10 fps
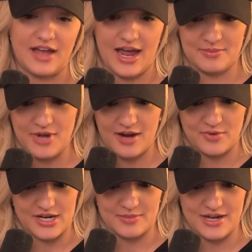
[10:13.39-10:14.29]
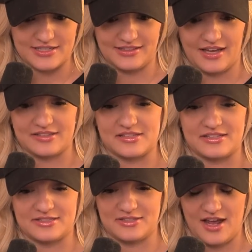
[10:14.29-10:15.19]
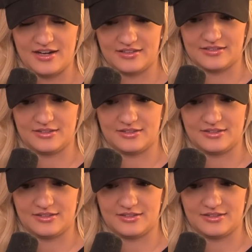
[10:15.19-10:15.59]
I'm not recommending that because that's not